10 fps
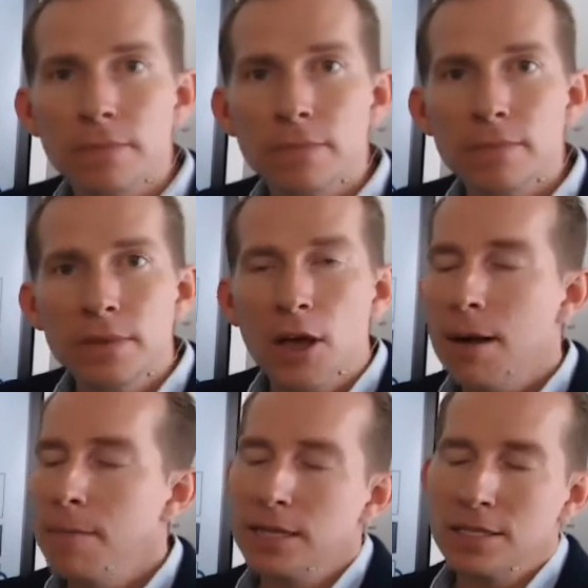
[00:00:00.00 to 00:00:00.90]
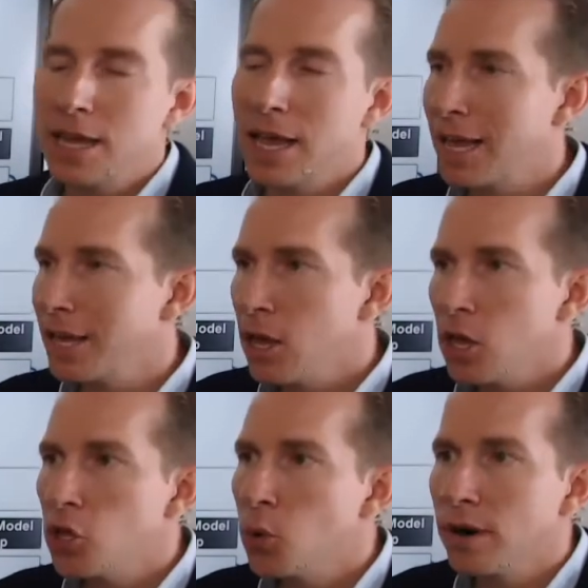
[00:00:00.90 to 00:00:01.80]
Now, I'm not saying
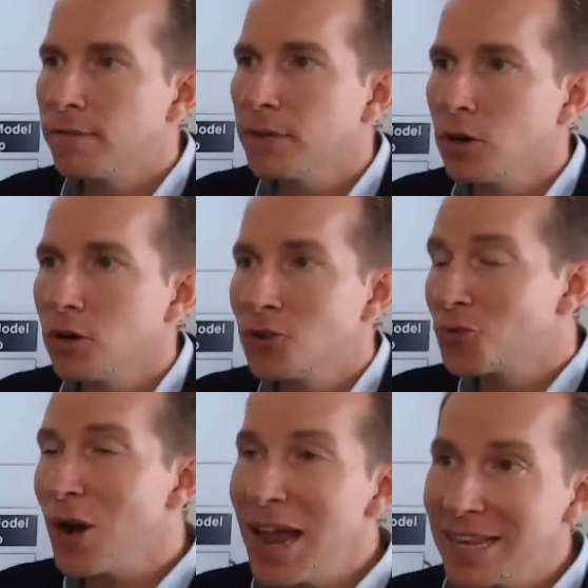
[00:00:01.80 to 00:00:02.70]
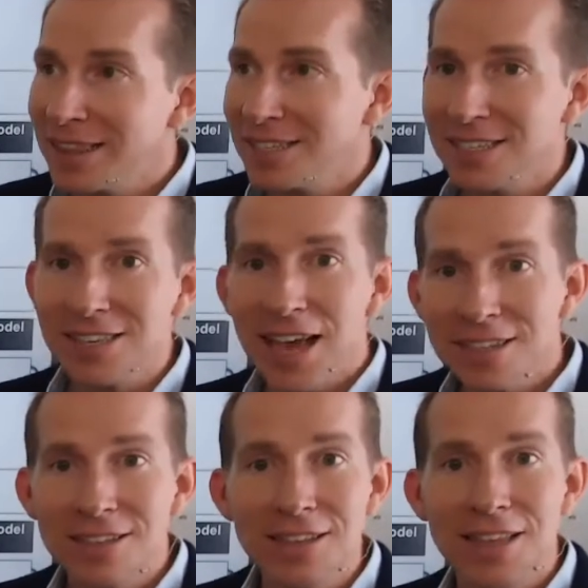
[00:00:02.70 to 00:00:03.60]
you want to feel great. This is
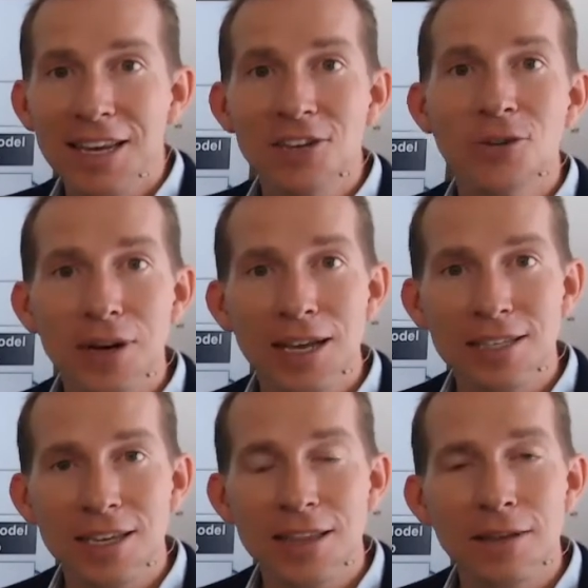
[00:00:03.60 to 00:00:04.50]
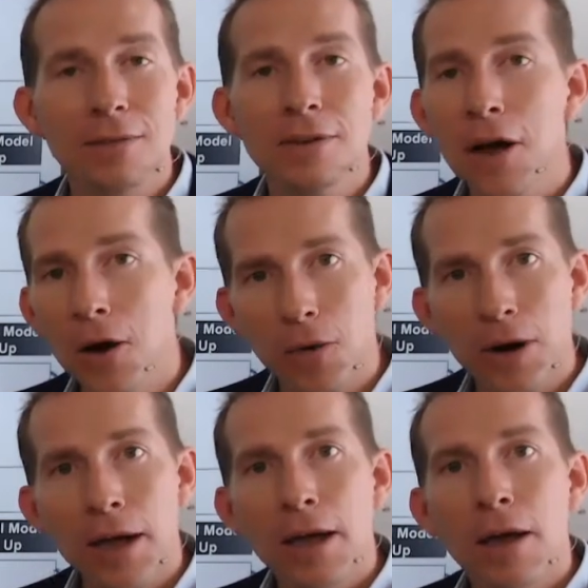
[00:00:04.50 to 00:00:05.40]
excellent. They didn't do what I said. No.
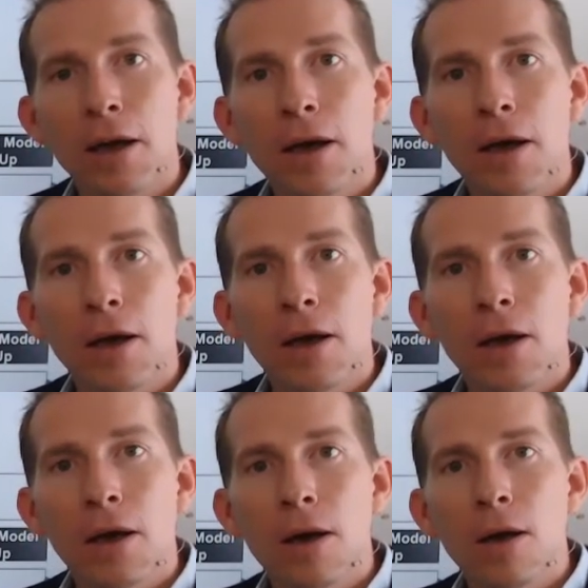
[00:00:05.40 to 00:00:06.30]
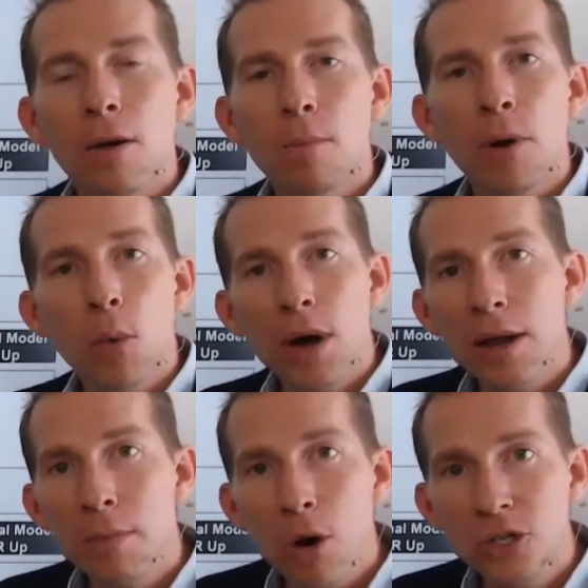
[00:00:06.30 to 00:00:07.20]
But what
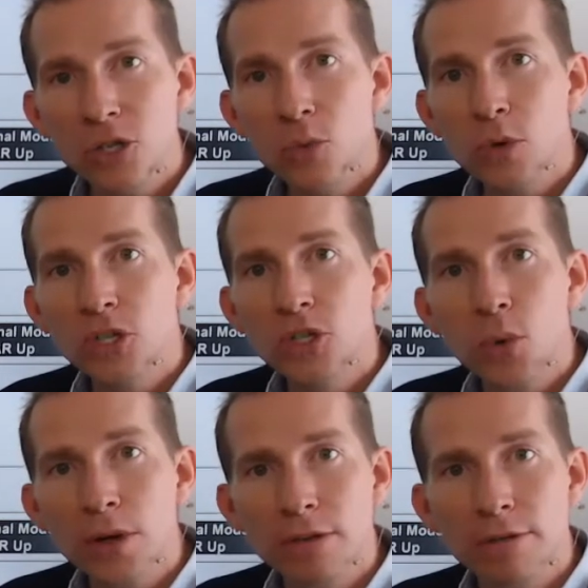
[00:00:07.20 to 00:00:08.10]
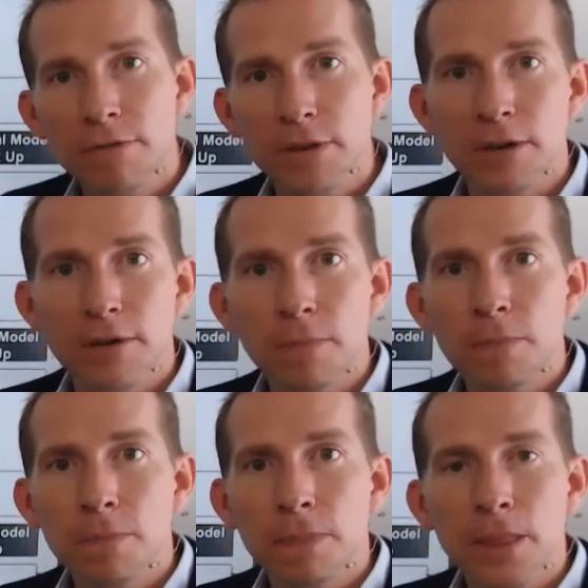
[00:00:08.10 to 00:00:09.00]
emotion would you want to feel?
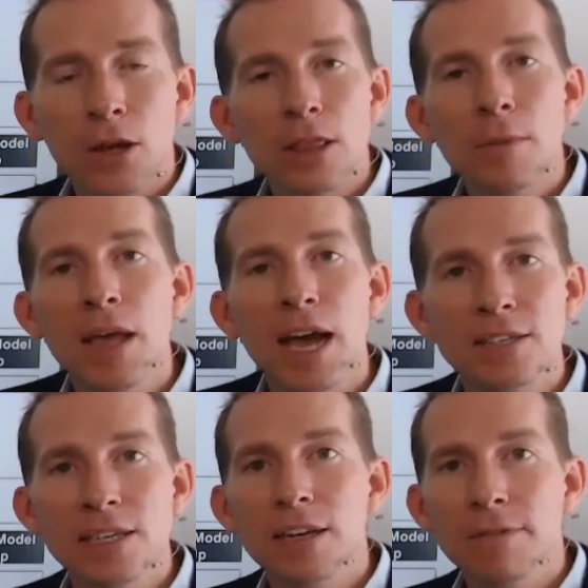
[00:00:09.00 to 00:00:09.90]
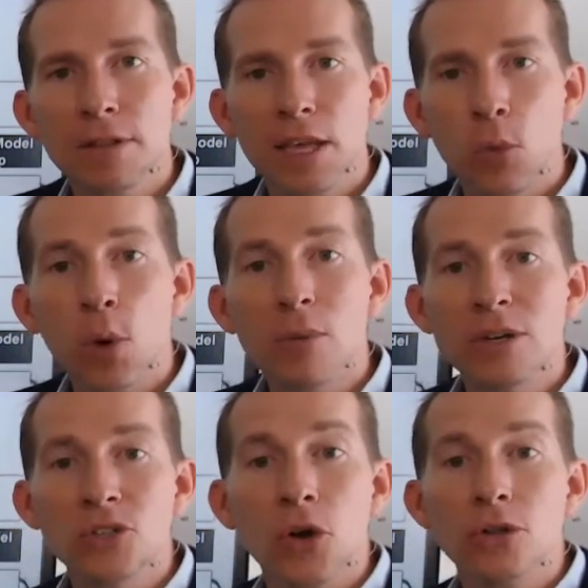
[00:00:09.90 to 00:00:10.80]
Let me ask it differently. What
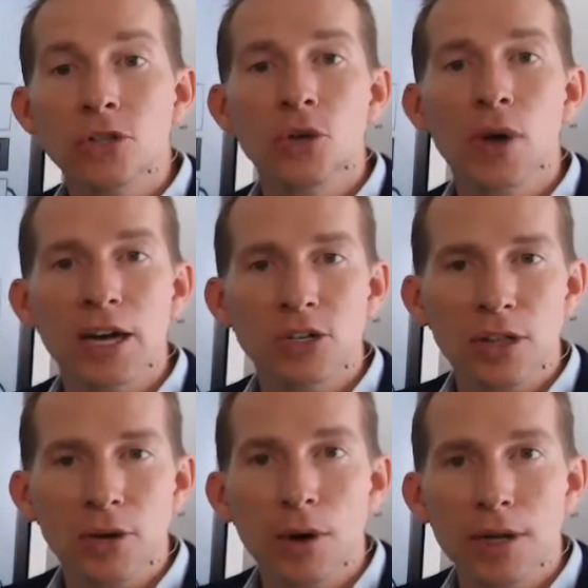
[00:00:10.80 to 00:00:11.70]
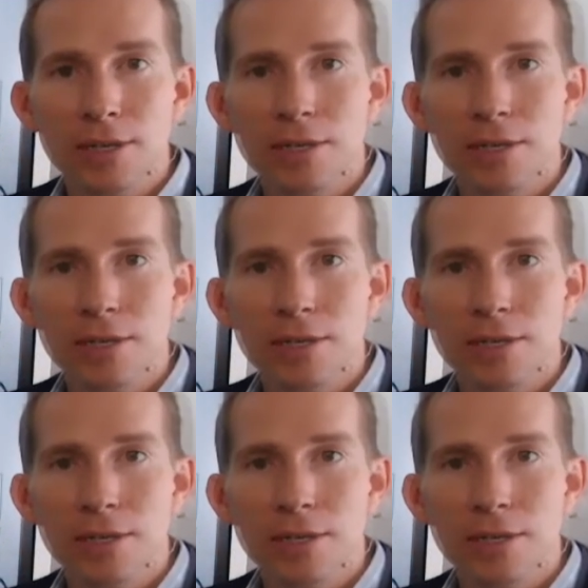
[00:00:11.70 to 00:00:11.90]
result do you actually want?